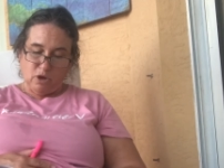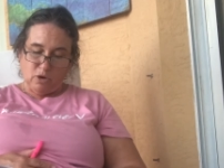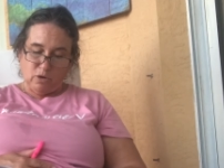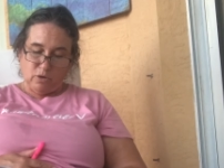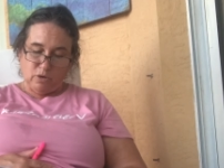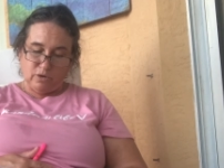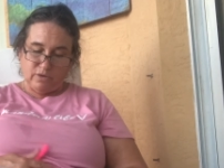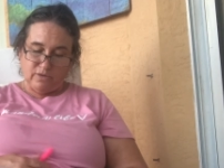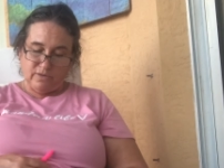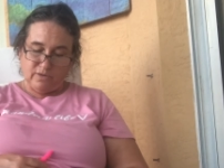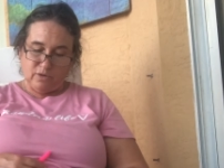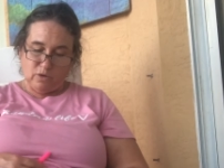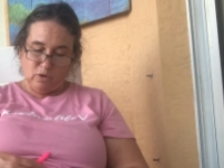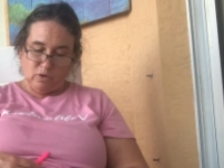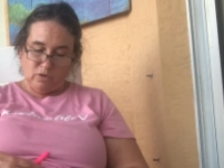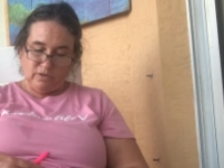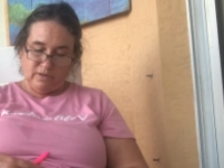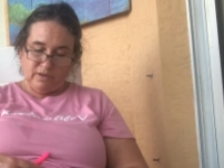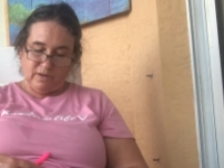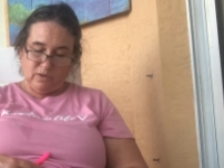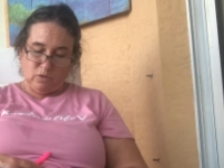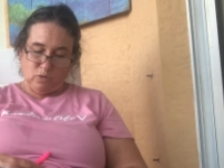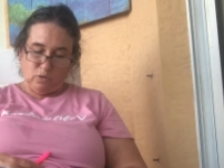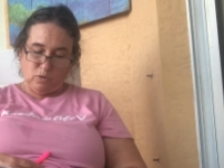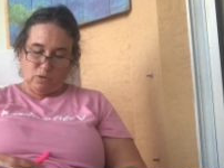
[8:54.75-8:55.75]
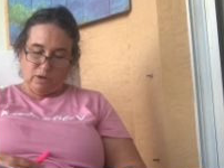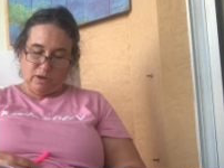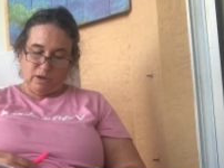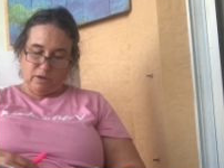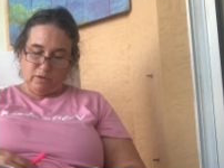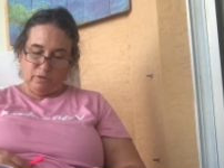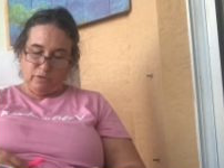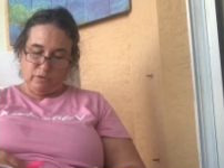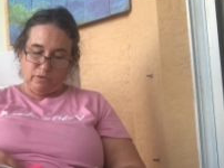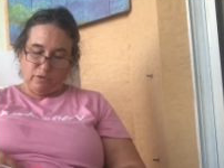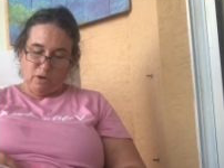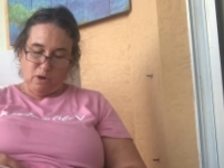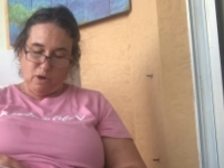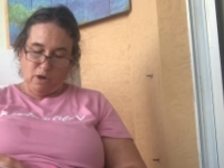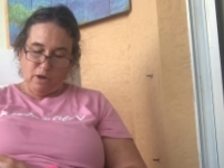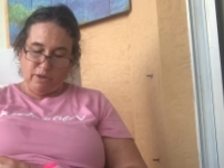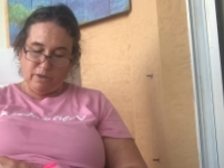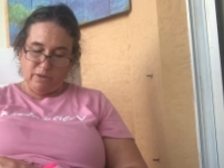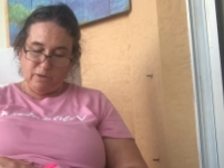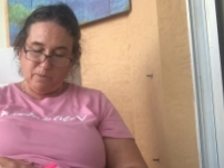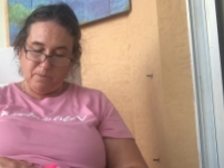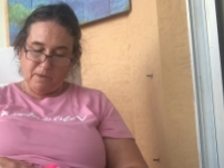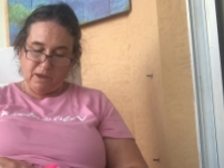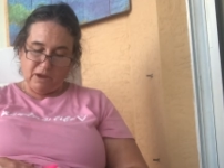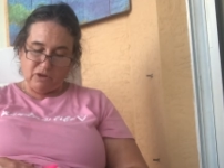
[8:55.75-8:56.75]
or soaked in oil for all
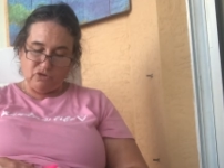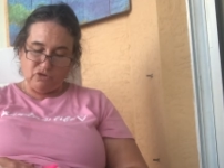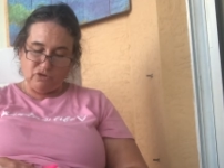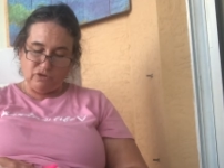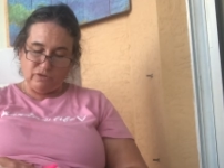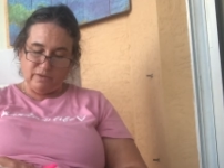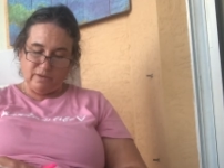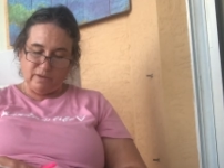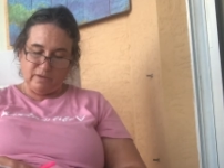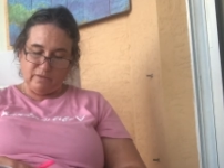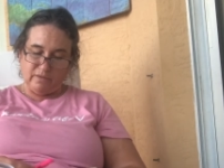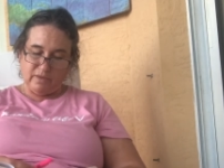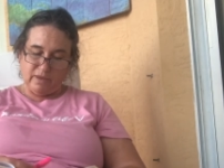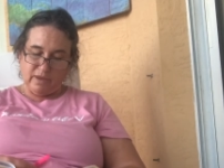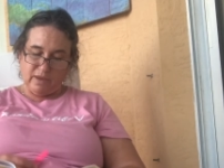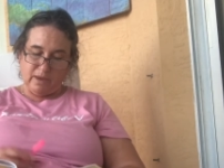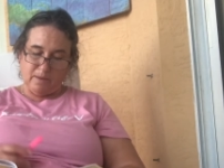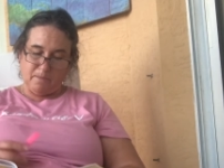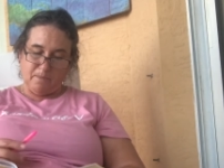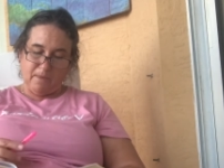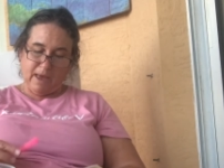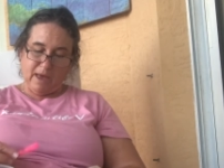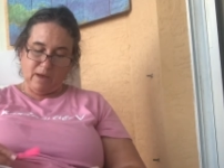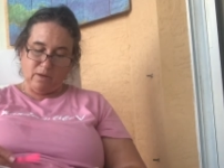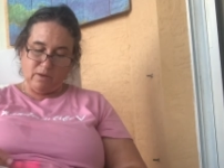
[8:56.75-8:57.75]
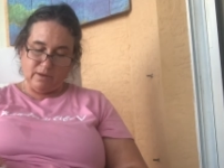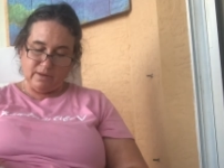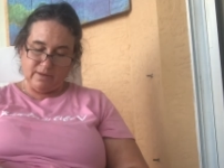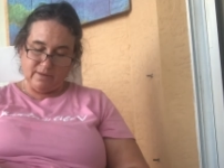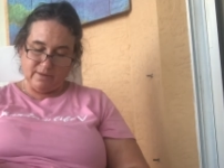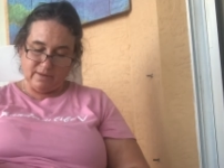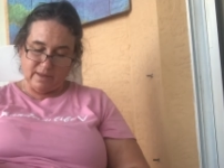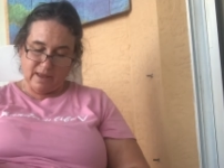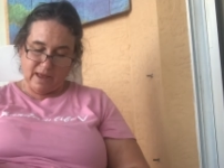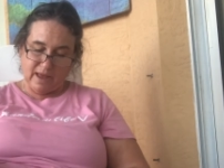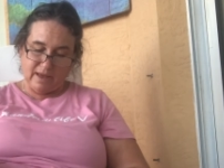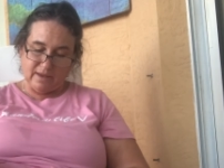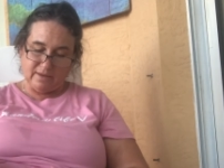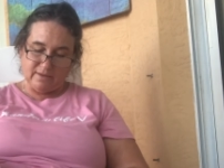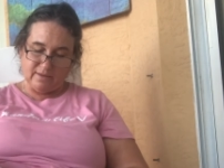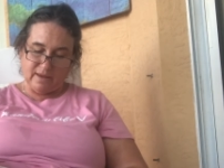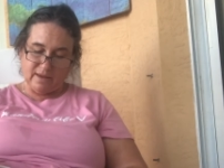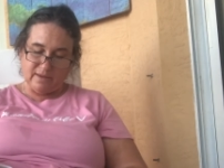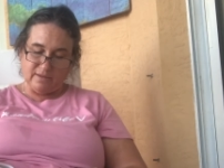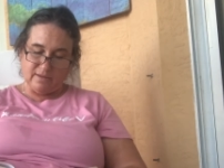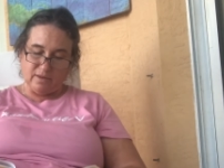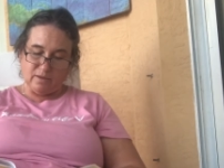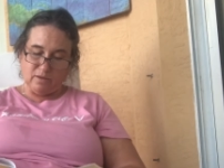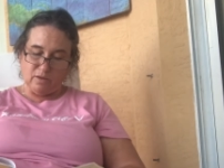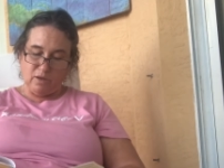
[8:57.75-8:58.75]
the measures of the amount and size
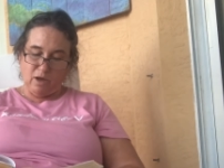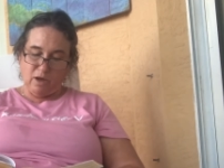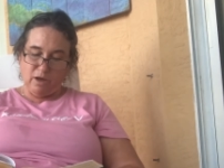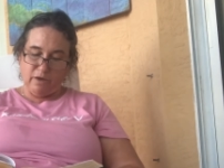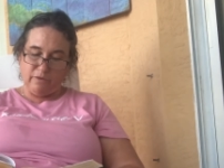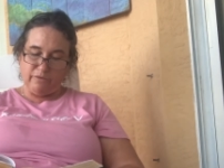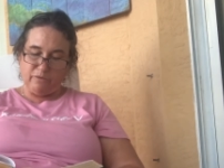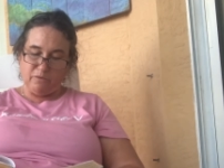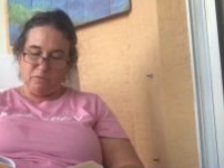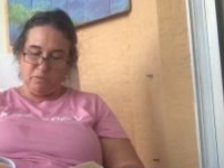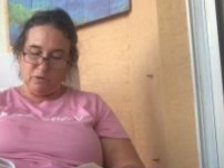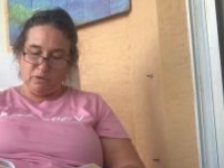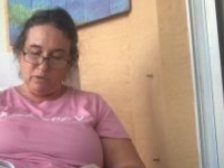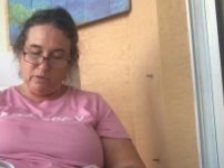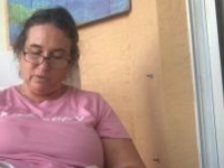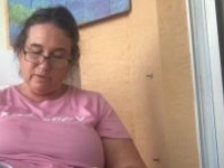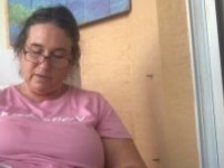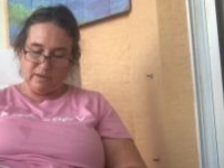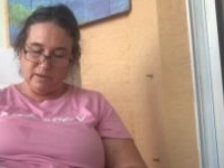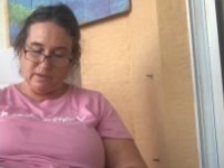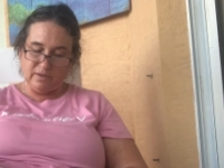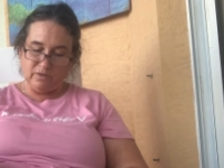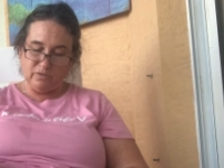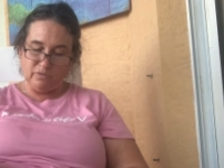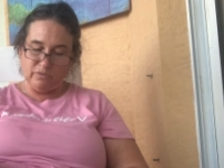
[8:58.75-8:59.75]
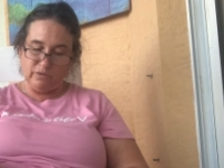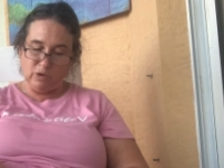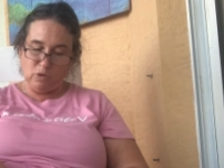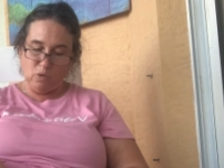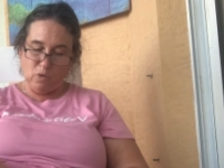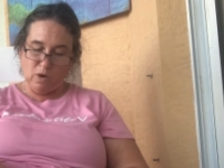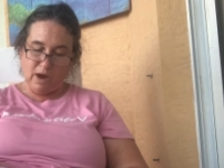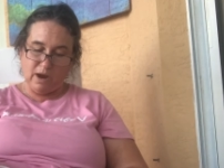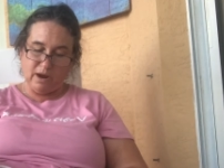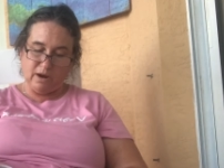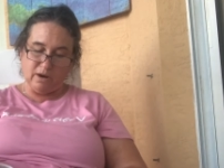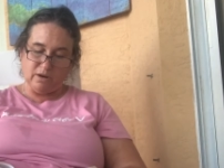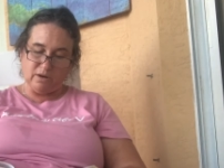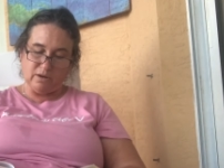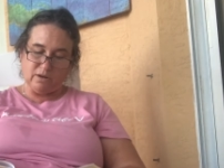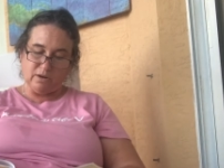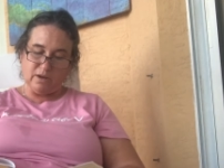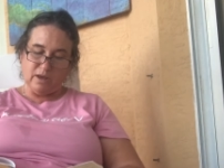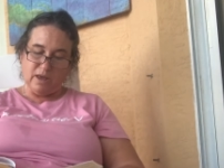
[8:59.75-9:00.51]
as the law of Moses required.